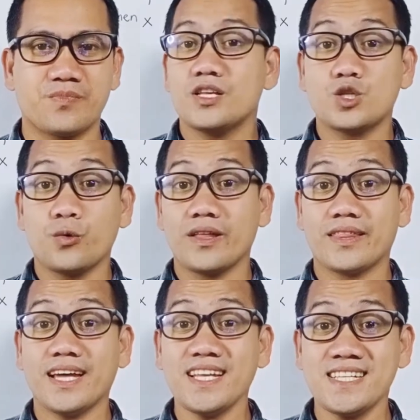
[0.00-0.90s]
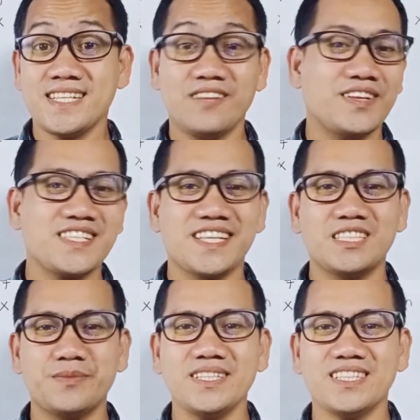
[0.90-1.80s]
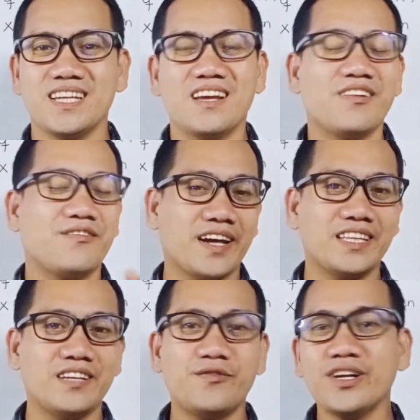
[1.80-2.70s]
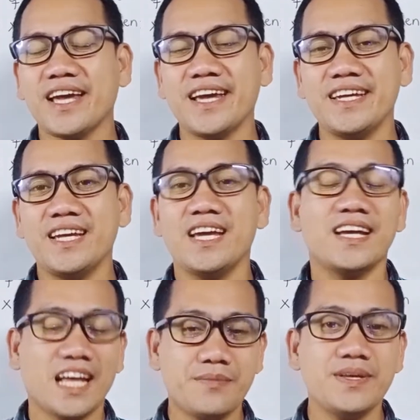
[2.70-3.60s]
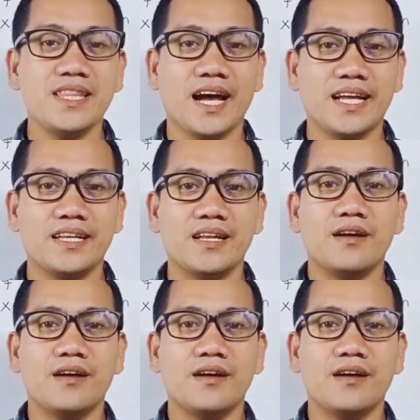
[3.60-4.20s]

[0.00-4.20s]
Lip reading: So with this given statement, finding for k can be done